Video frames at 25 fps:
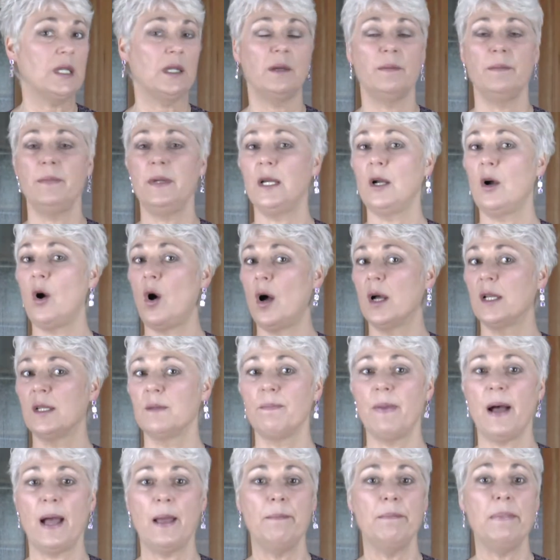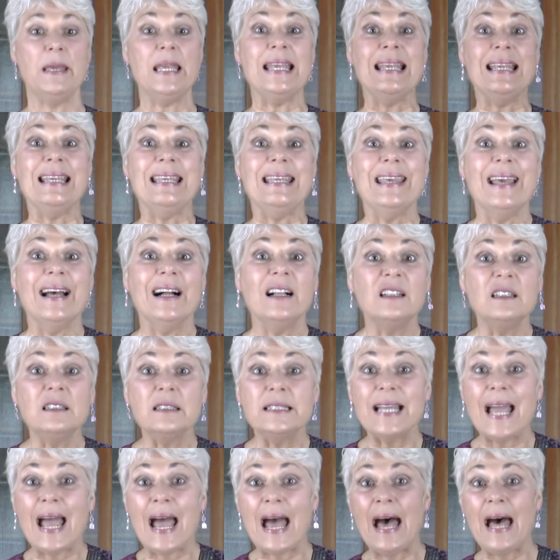It can be caused by being
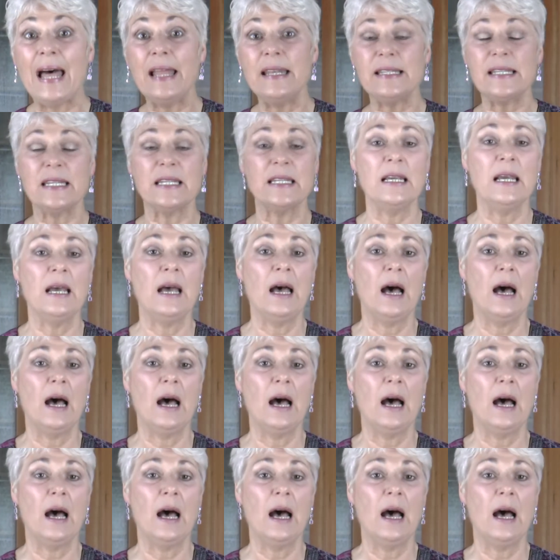yelled at.